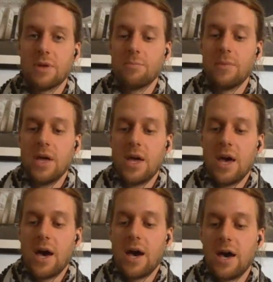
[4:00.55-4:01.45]
of them.
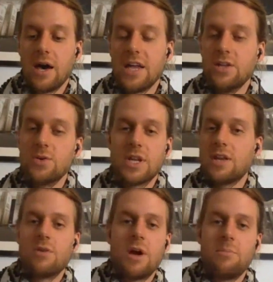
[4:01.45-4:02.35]
And you
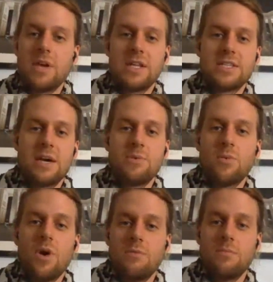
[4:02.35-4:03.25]
can interrupt me anytime
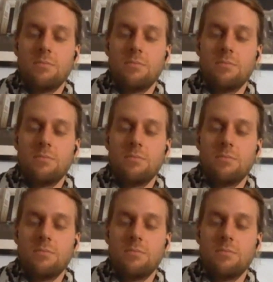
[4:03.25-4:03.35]
you want,